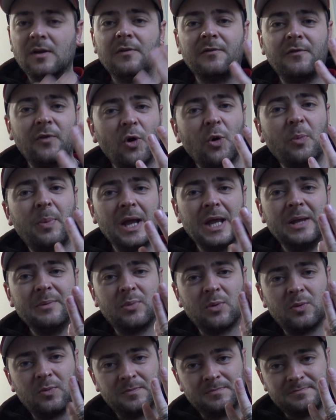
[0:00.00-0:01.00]
4
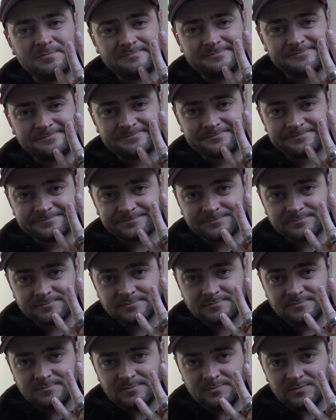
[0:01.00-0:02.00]
people
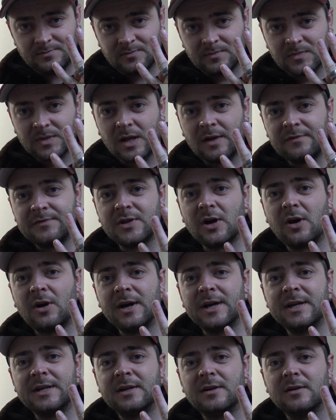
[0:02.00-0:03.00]
have
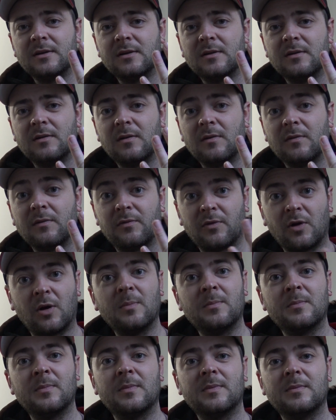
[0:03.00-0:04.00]
died
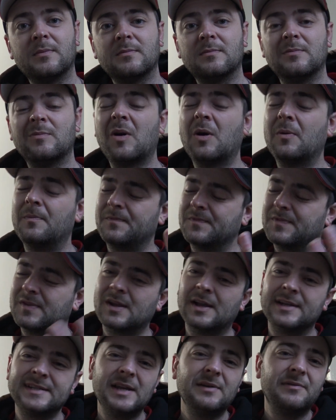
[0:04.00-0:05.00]
from, well,
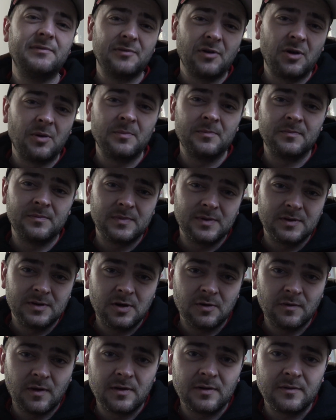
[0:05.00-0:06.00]
I say from
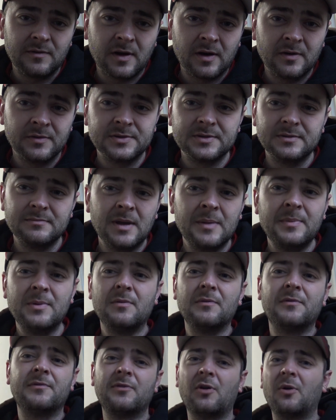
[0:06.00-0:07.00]
coronavirus. Maybe
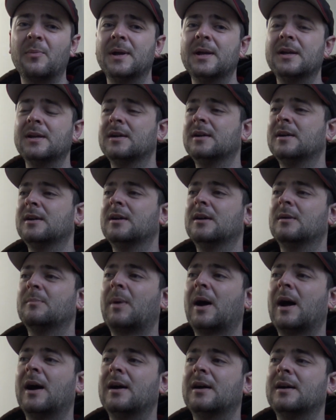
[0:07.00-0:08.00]
not from it,
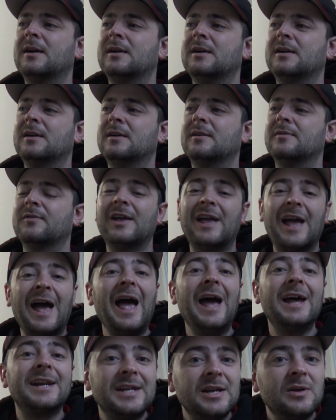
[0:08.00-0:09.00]
but they
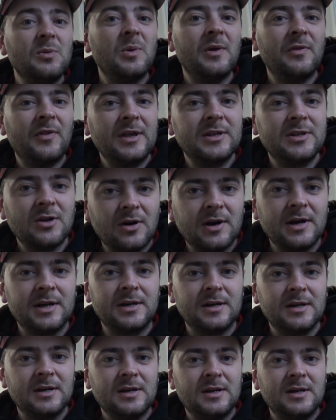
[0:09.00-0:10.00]
had it when they
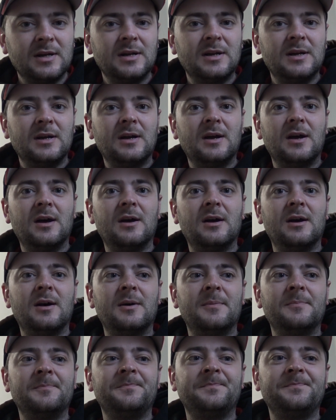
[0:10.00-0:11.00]
died.
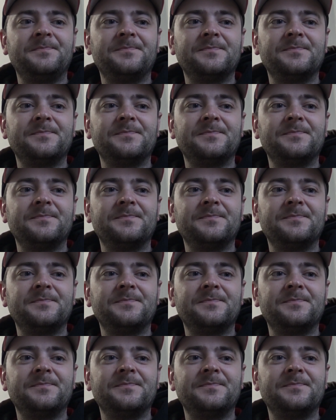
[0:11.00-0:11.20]
How